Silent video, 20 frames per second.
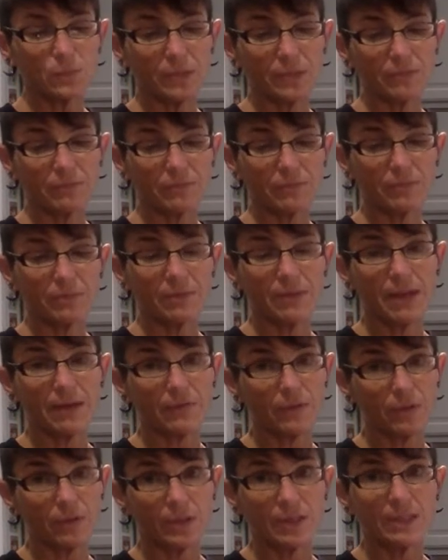what
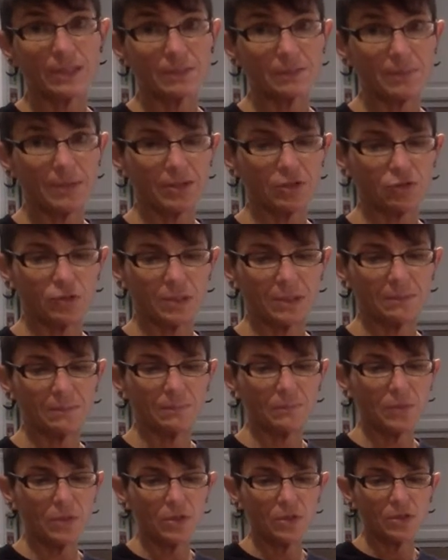everything is measured in.
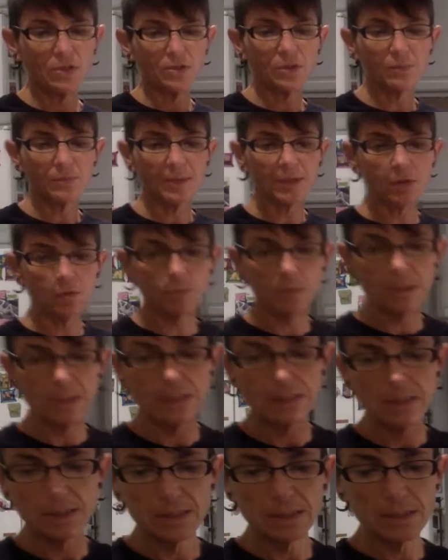So my
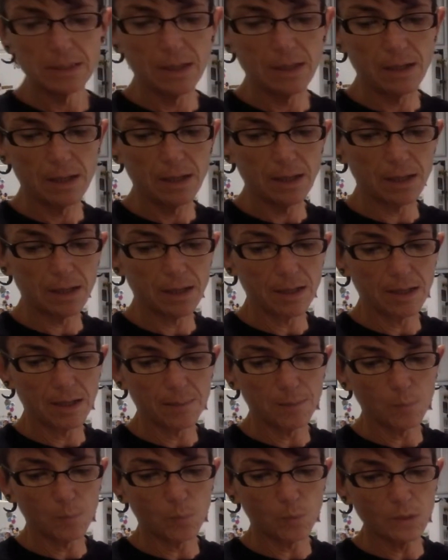greens,
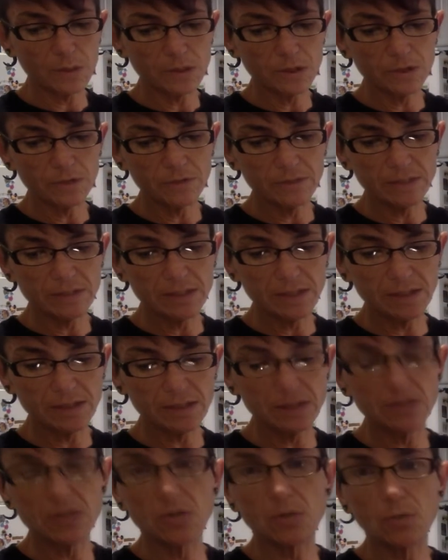one serving size
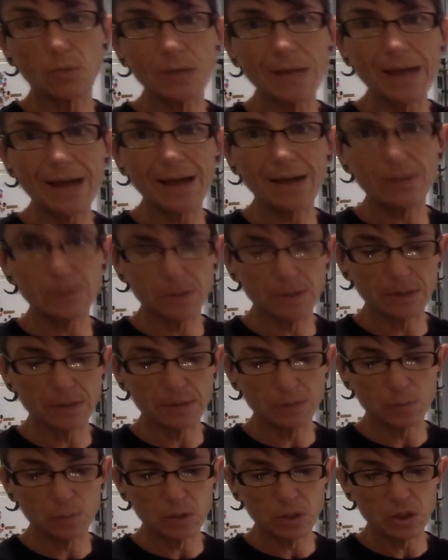is 3
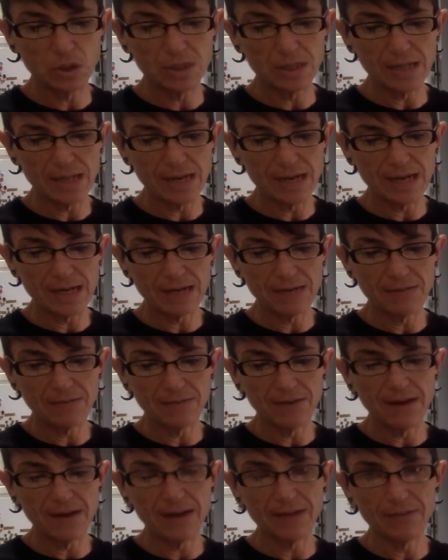ounces, which is
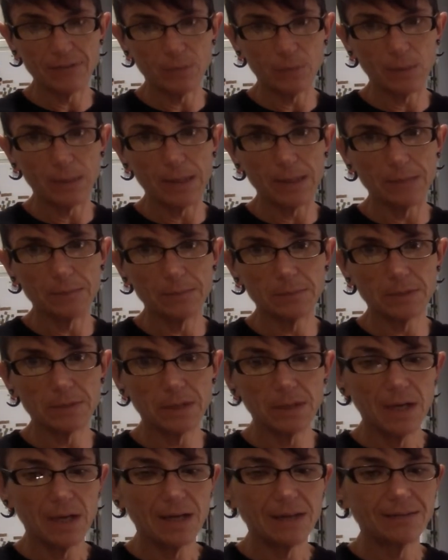85 grams.
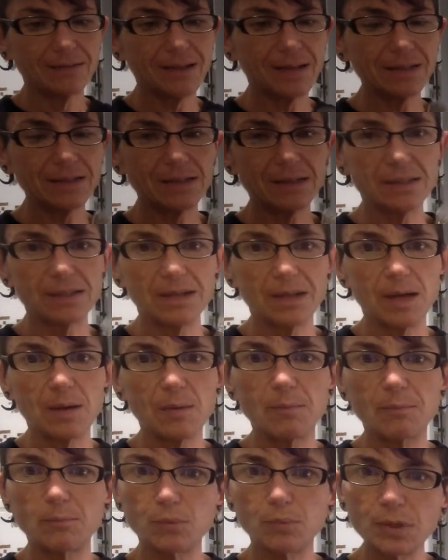That's
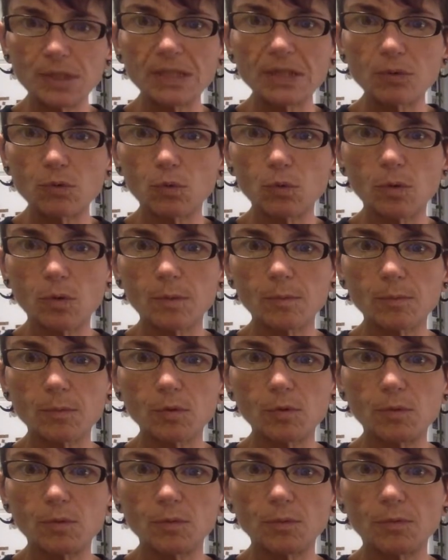pretty
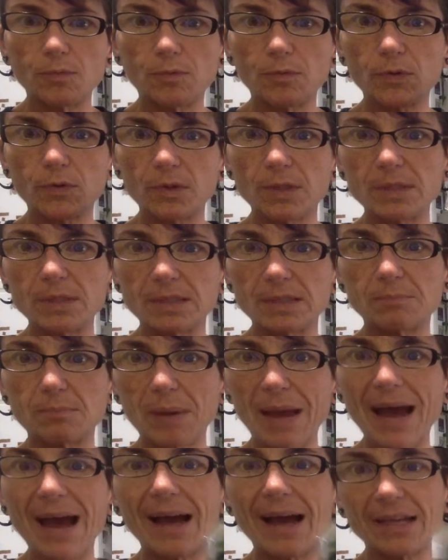normal for this
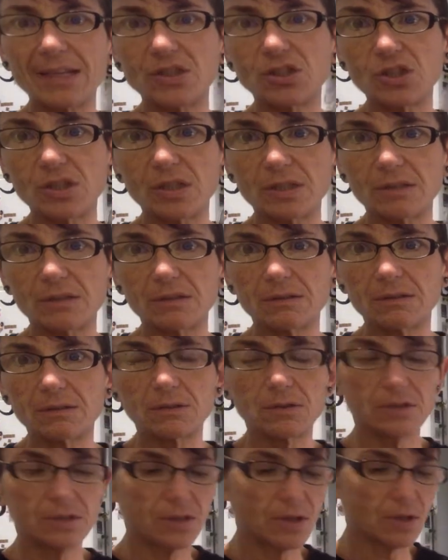packaging.
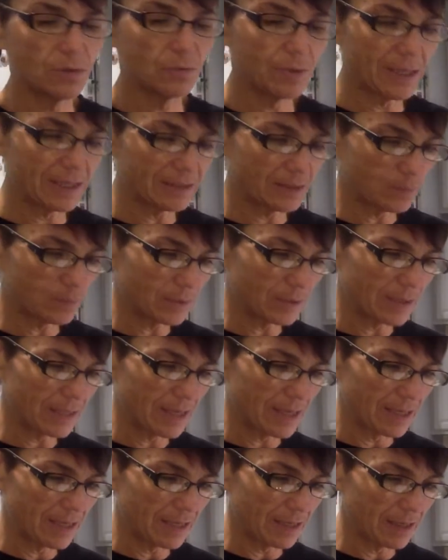So that's what
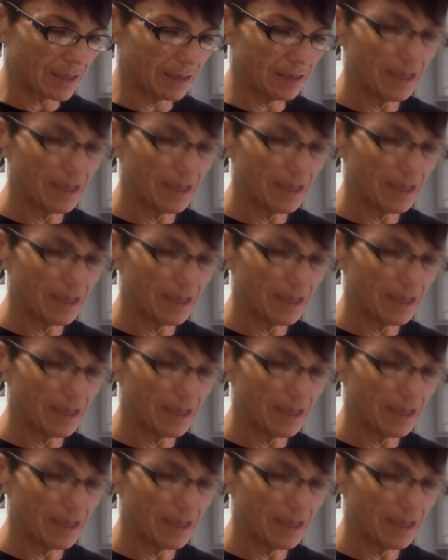they,